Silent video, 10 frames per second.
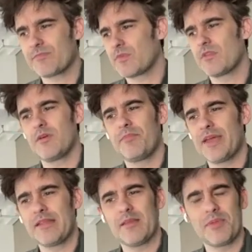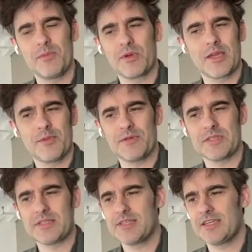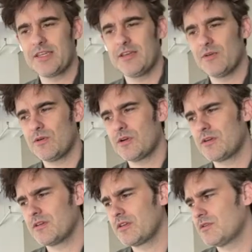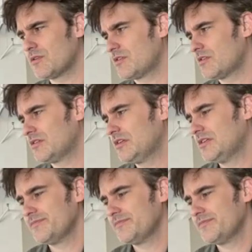the band that people came out to see, or you're